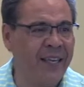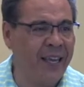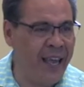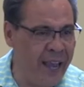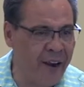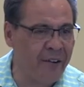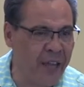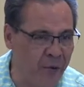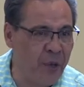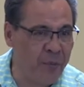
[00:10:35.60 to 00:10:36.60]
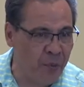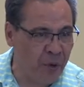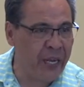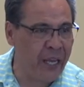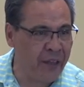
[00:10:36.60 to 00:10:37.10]
the air that we
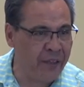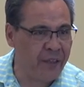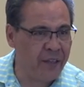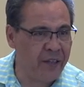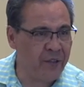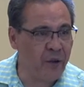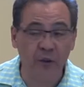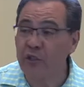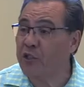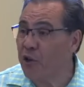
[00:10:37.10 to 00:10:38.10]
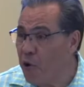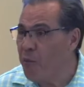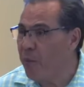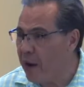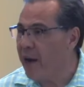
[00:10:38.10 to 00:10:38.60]
breathe. There's so
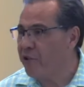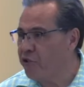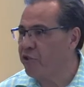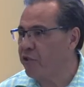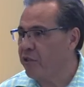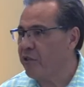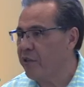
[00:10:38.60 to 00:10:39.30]
much